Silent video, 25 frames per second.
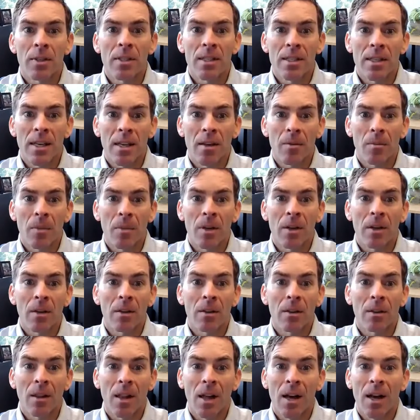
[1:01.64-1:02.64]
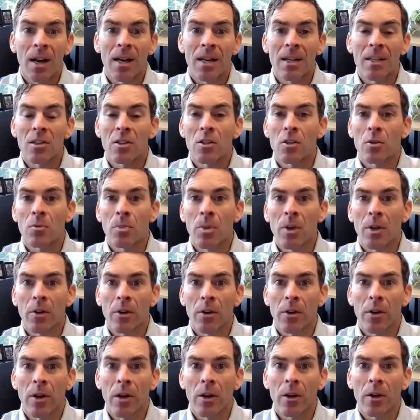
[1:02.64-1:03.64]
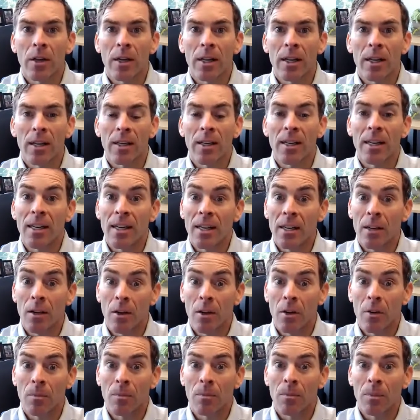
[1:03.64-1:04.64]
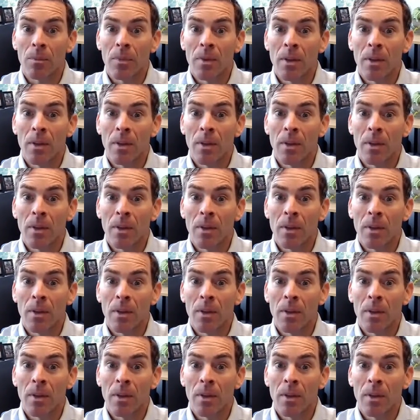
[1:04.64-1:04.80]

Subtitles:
resentment, lies, superiority, and ego.